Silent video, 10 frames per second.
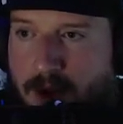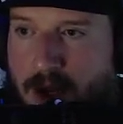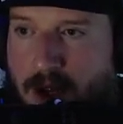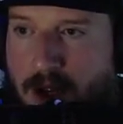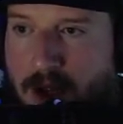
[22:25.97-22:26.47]

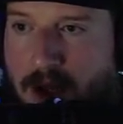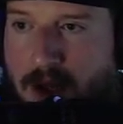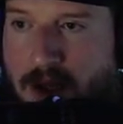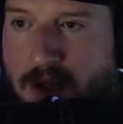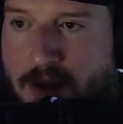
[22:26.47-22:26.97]

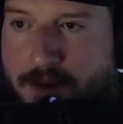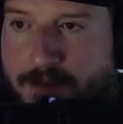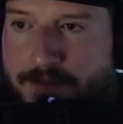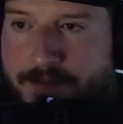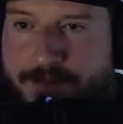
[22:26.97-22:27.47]

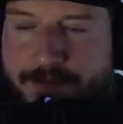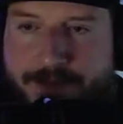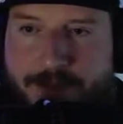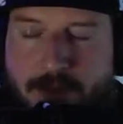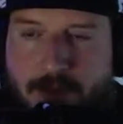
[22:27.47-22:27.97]

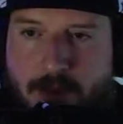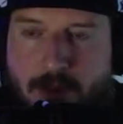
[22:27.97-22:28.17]
(silence)